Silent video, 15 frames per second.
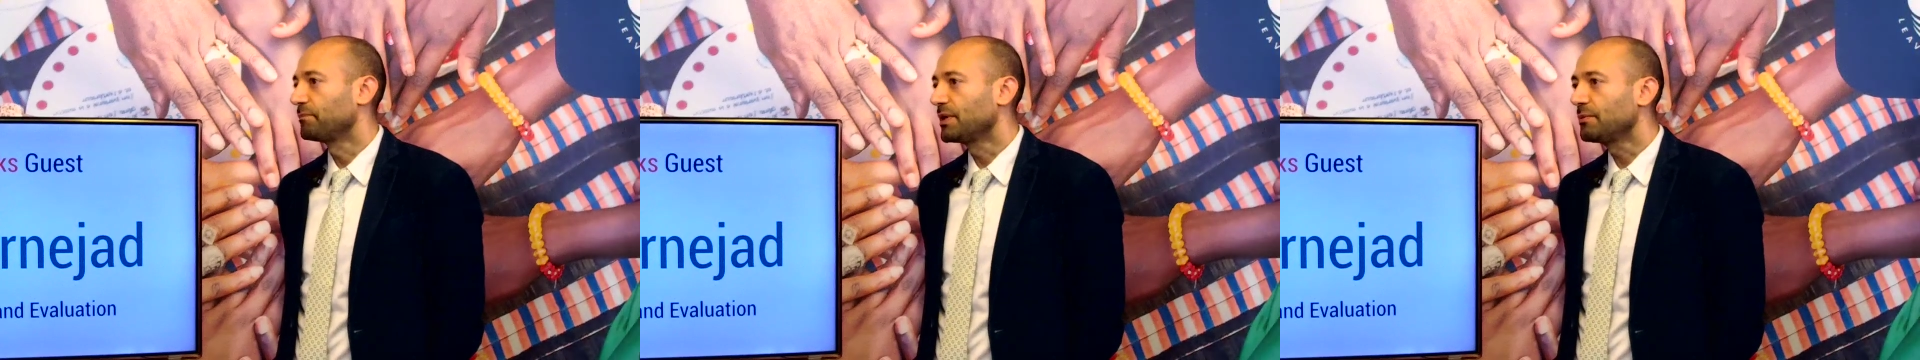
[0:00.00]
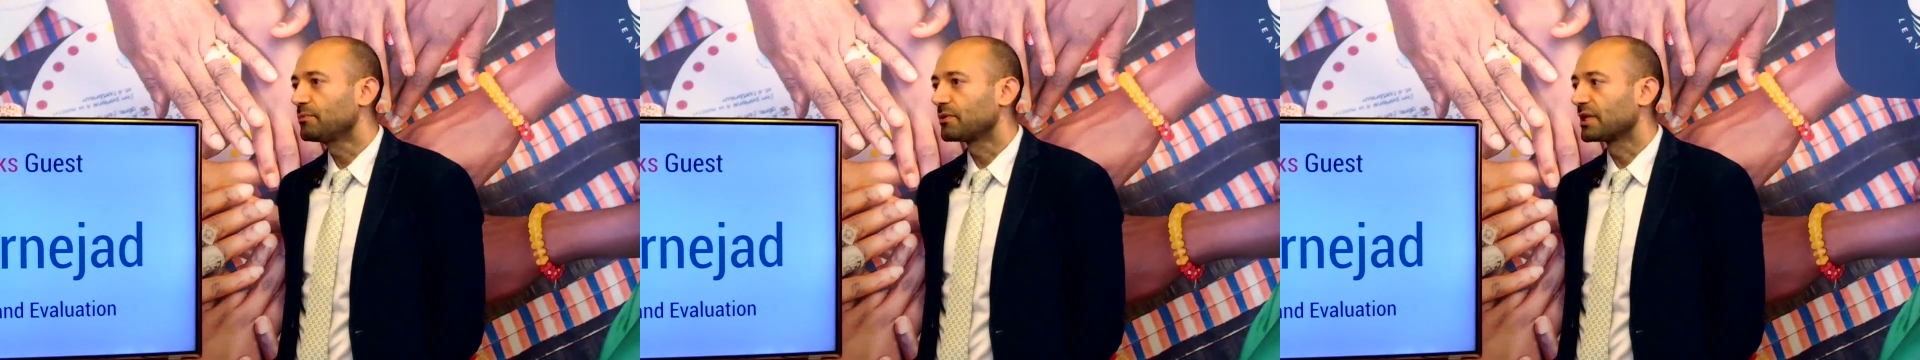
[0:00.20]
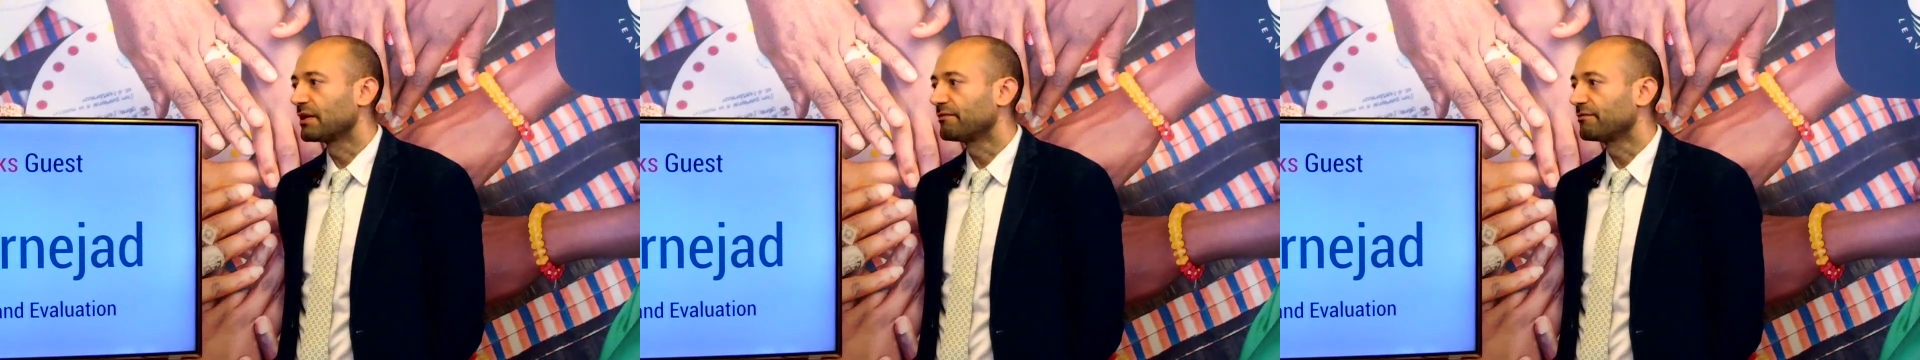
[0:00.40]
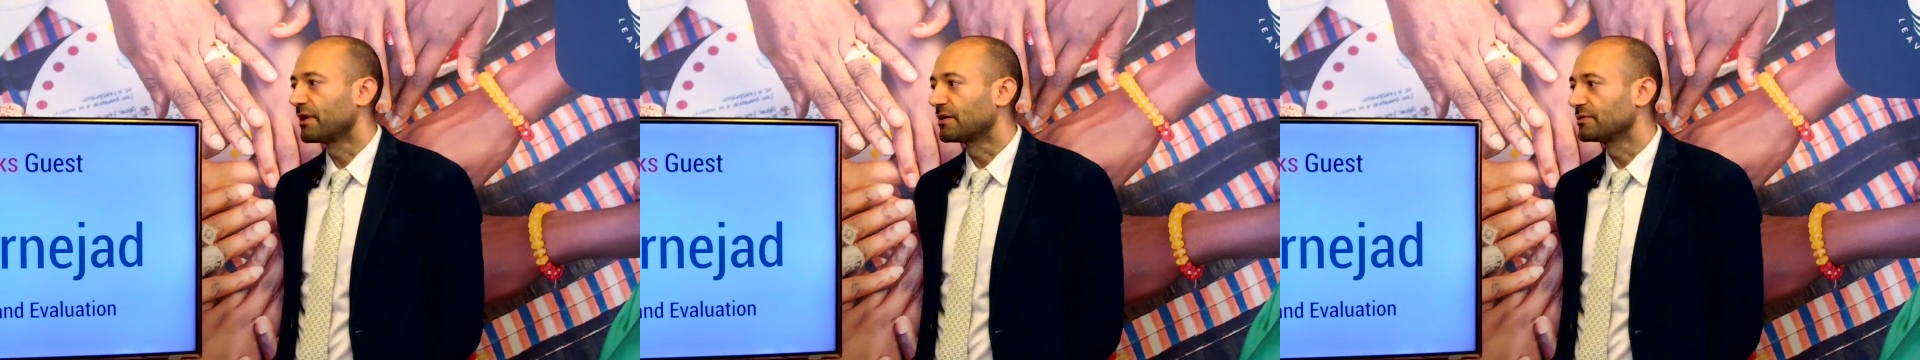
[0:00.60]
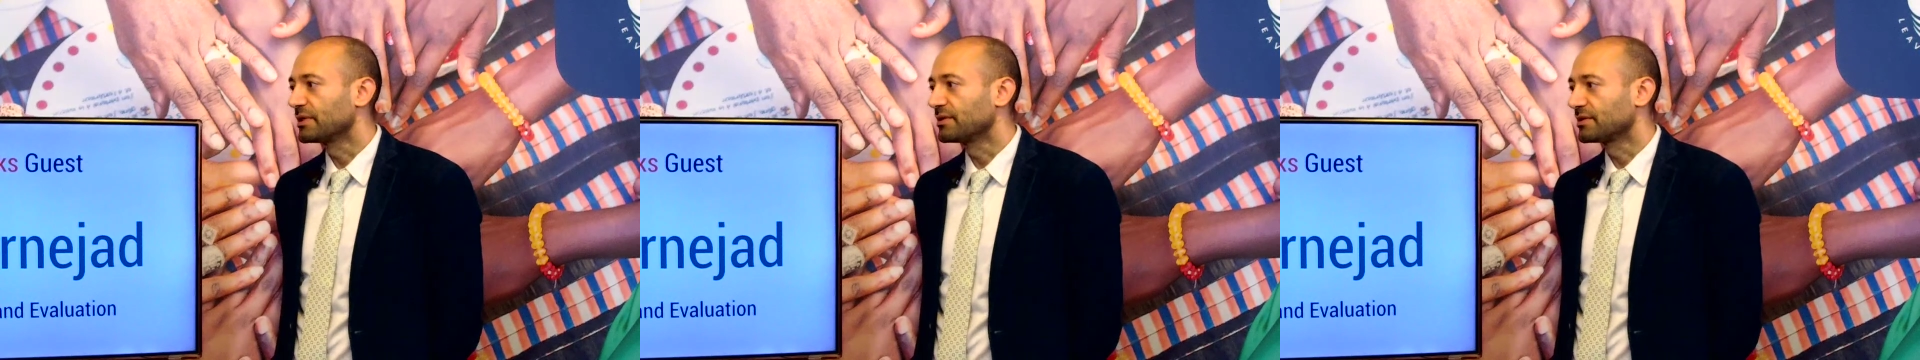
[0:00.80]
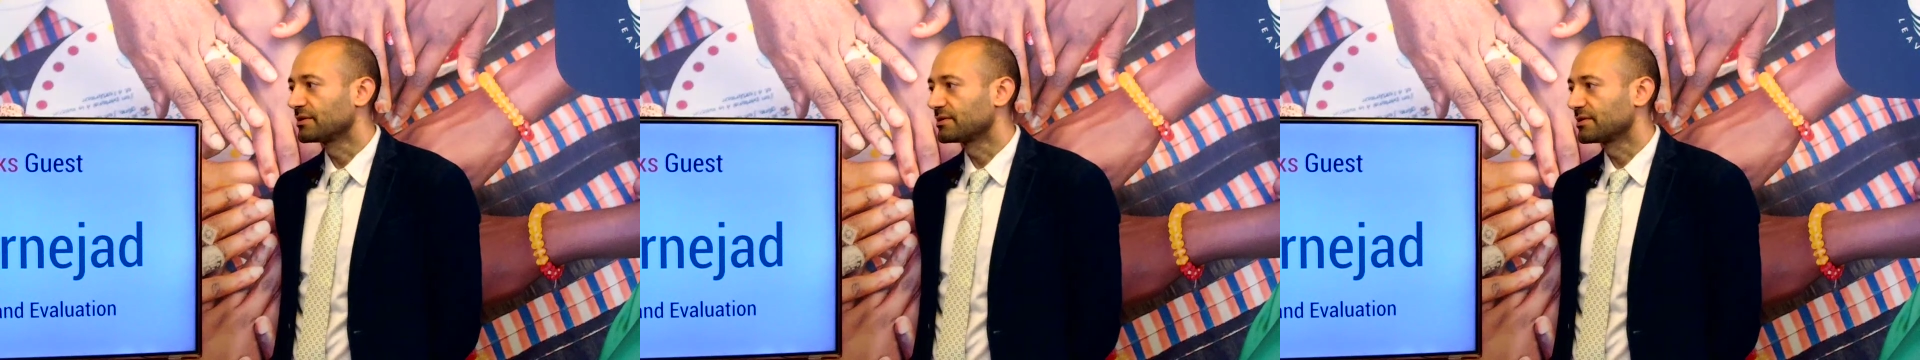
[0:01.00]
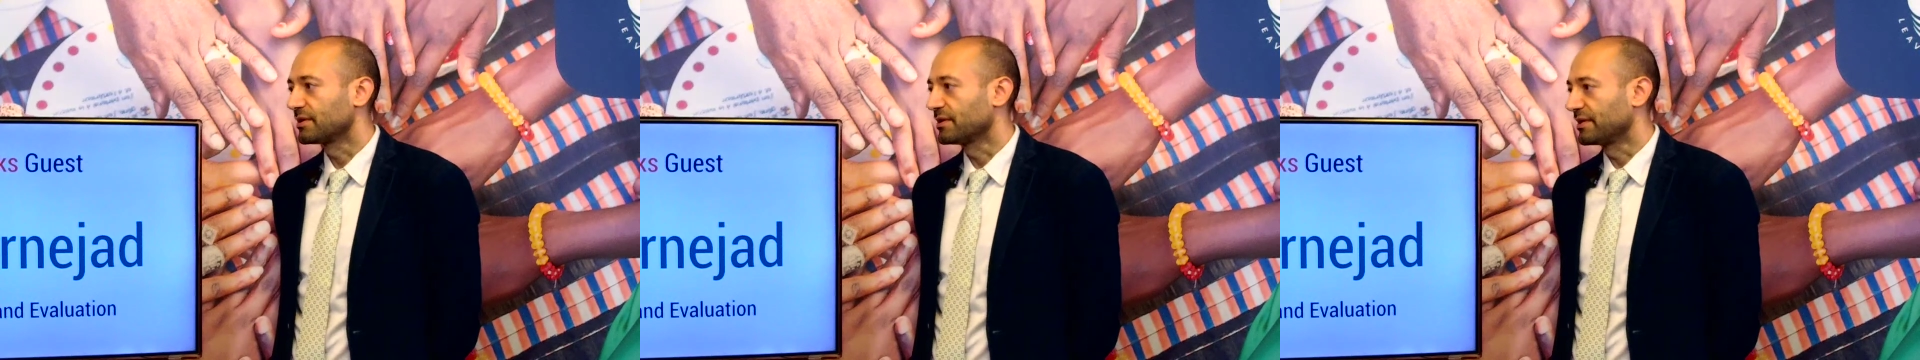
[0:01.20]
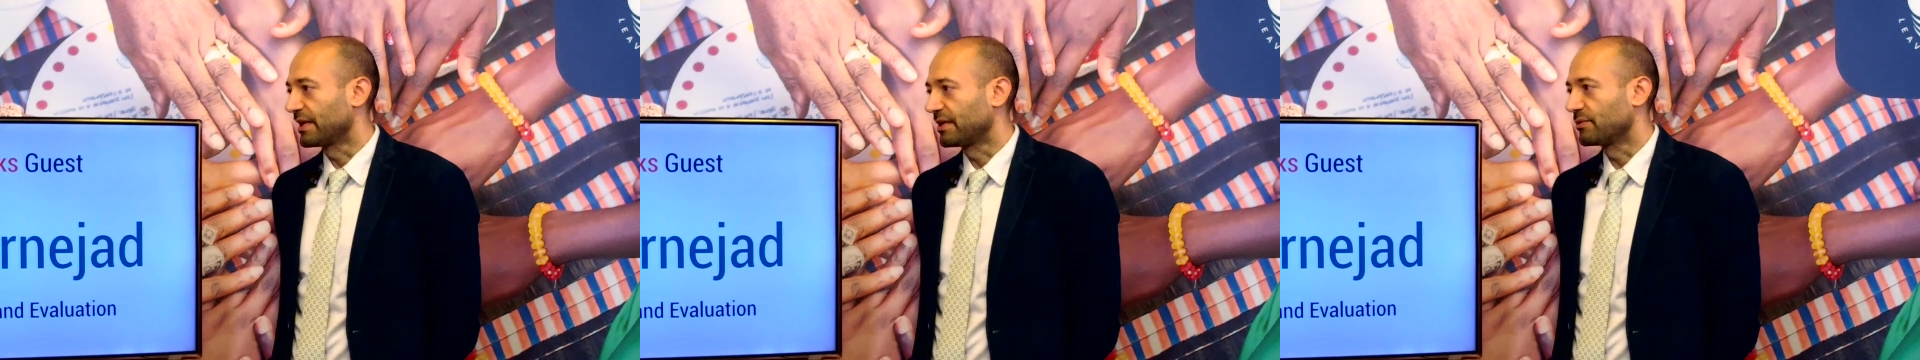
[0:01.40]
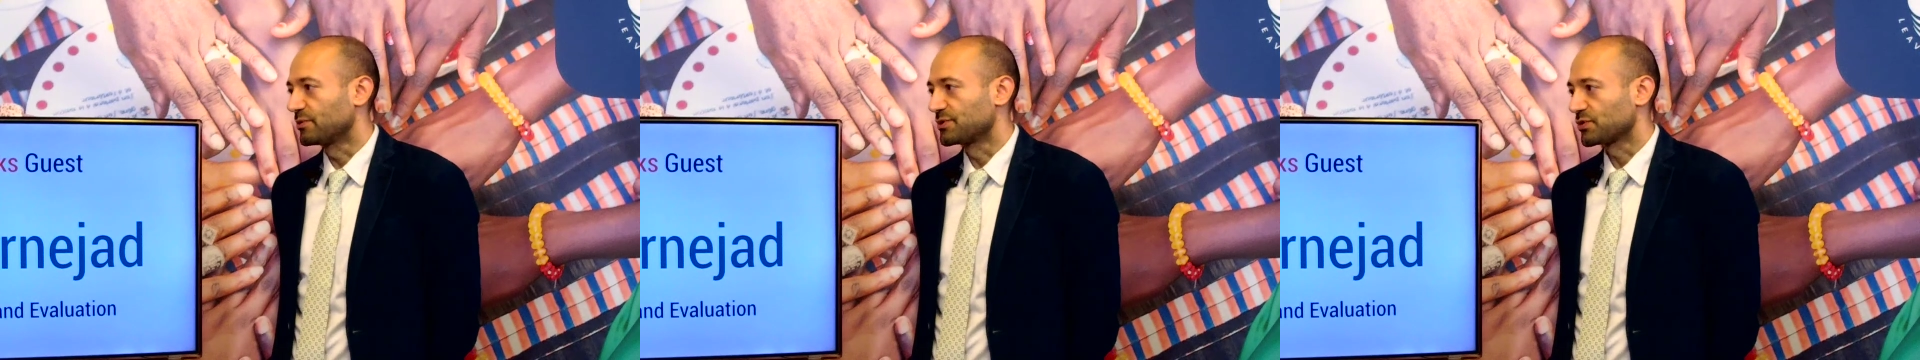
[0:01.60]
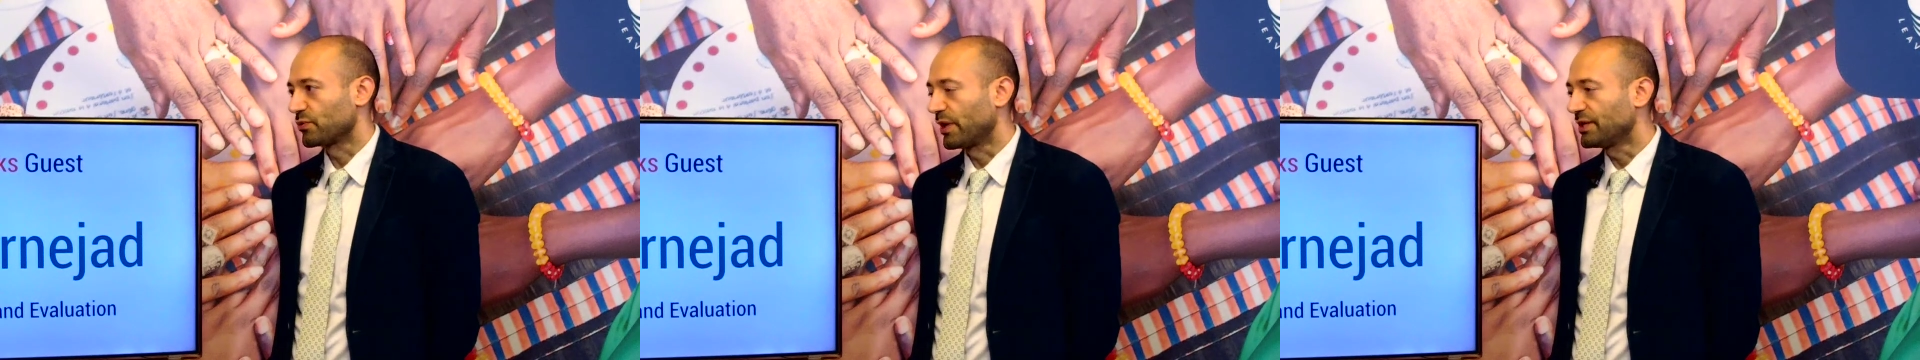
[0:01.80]
people, I found that, uh, that it
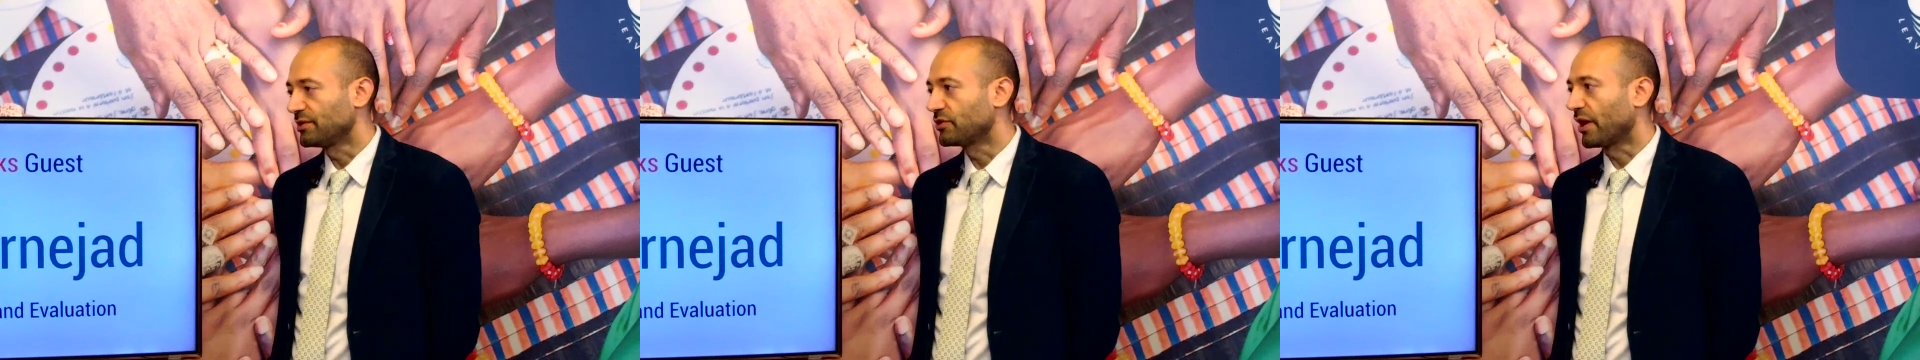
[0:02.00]
was quite